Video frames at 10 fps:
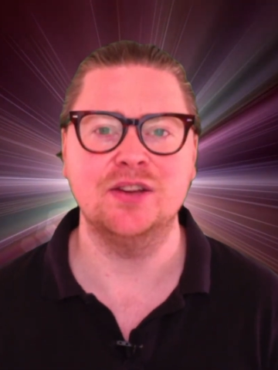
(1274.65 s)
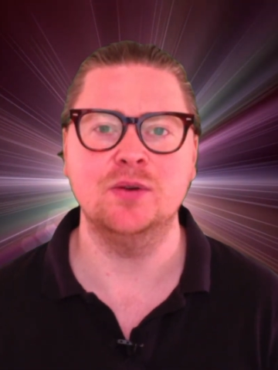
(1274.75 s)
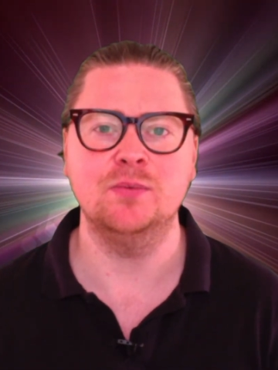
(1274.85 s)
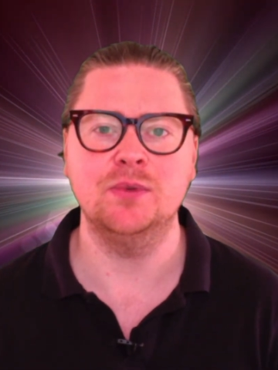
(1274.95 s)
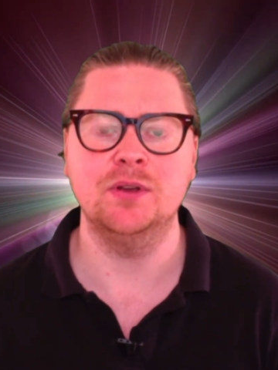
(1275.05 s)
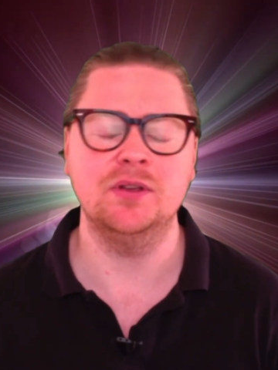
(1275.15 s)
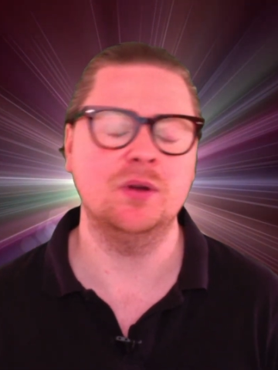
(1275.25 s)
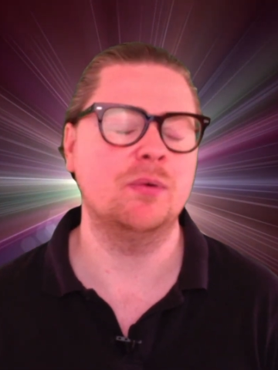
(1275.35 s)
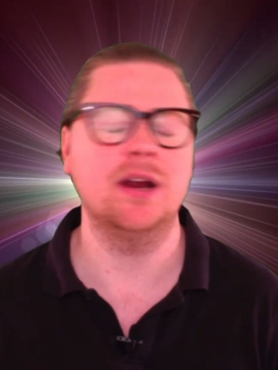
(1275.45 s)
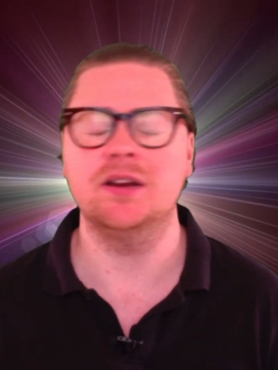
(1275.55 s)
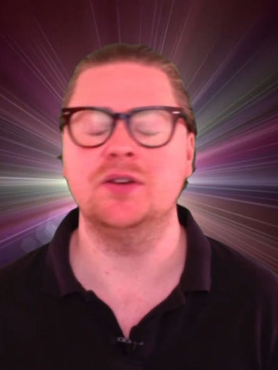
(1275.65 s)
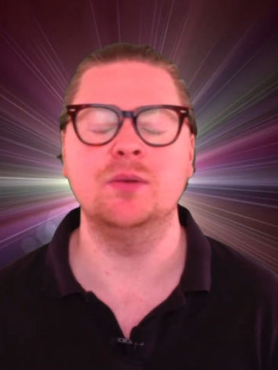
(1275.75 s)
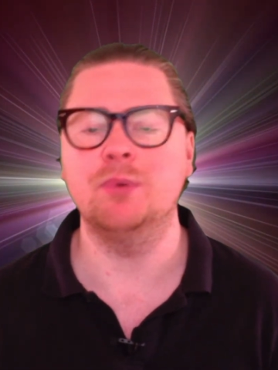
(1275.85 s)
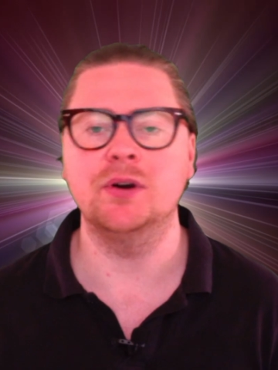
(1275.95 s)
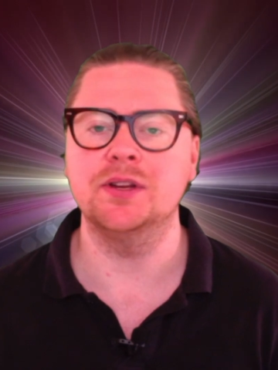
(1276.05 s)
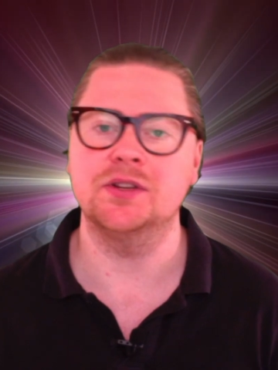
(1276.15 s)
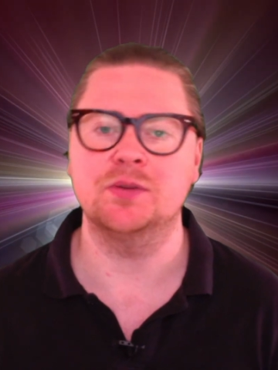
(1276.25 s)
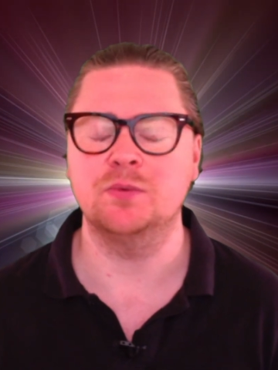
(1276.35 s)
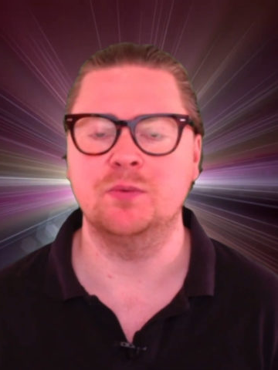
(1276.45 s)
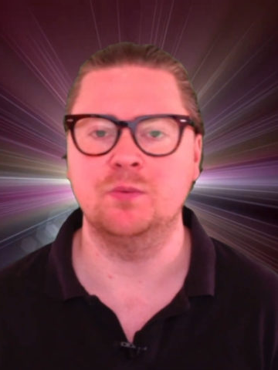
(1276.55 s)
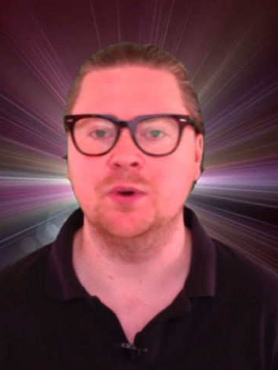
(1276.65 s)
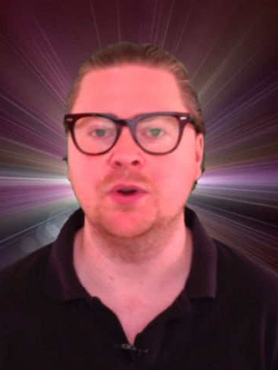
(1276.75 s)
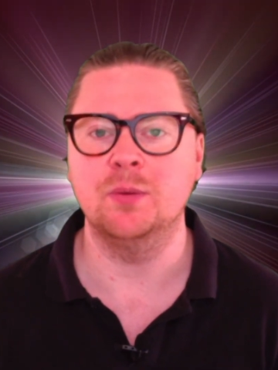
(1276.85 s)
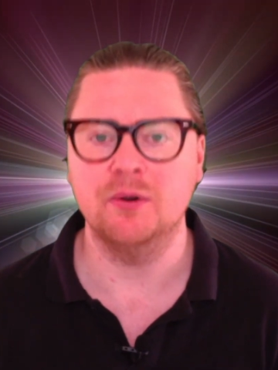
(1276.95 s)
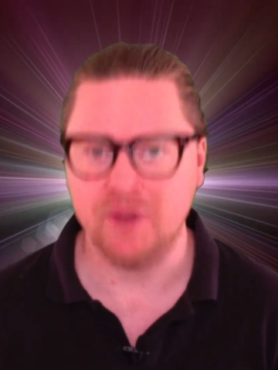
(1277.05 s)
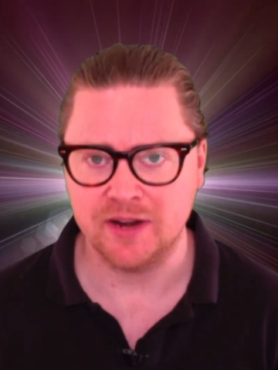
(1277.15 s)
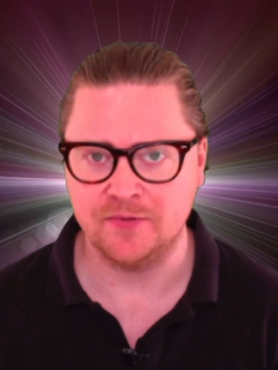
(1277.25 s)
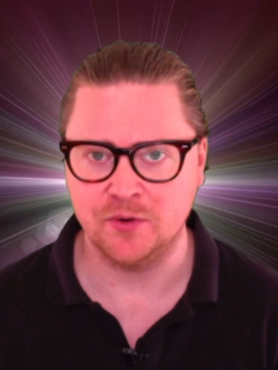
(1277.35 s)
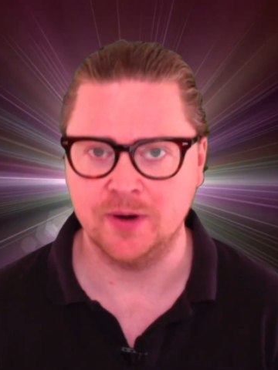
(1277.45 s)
Your brain and your body just would not be ready for it.